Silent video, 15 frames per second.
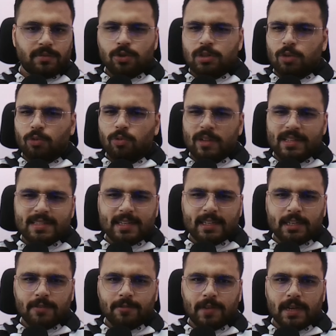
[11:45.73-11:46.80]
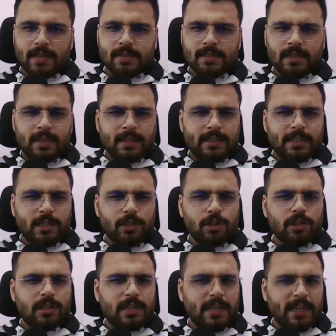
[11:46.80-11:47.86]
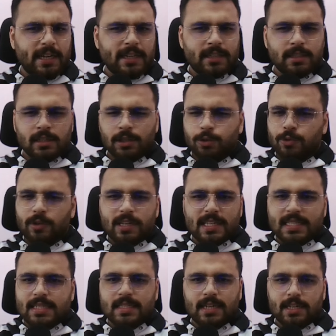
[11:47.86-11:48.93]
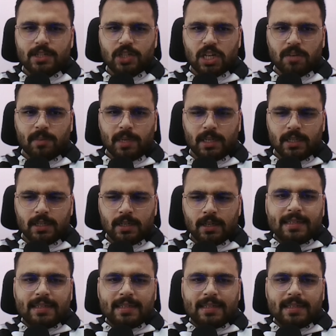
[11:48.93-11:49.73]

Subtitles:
So the queen sacrifice did not lead to instant checkmate.